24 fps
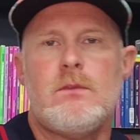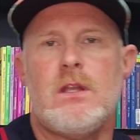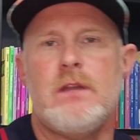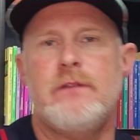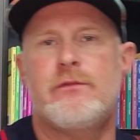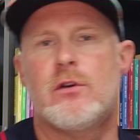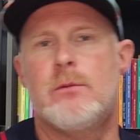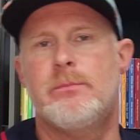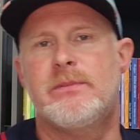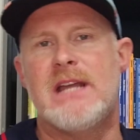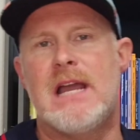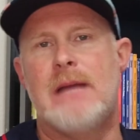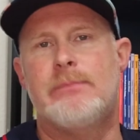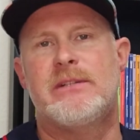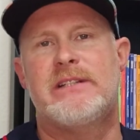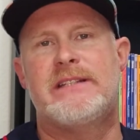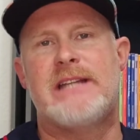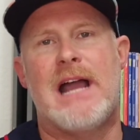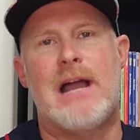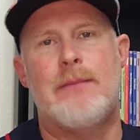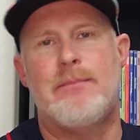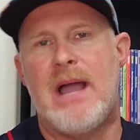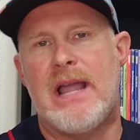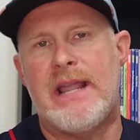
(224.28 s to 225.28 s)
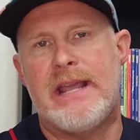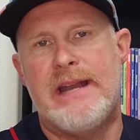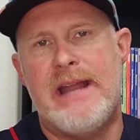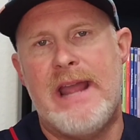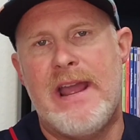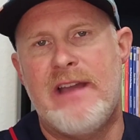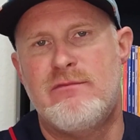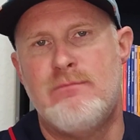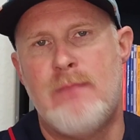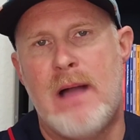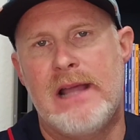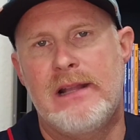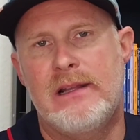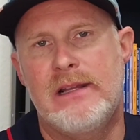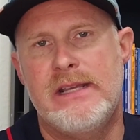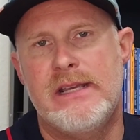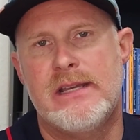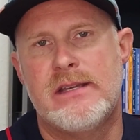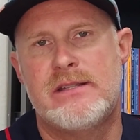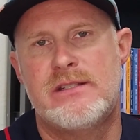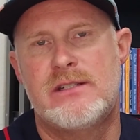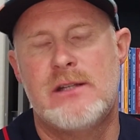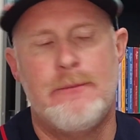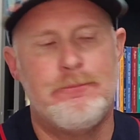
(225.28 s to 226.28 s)
From time to time, I can have my
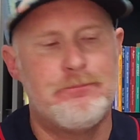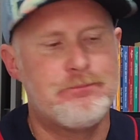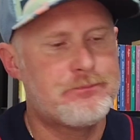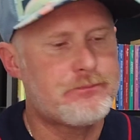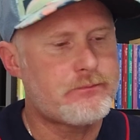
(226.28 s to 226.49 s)
list,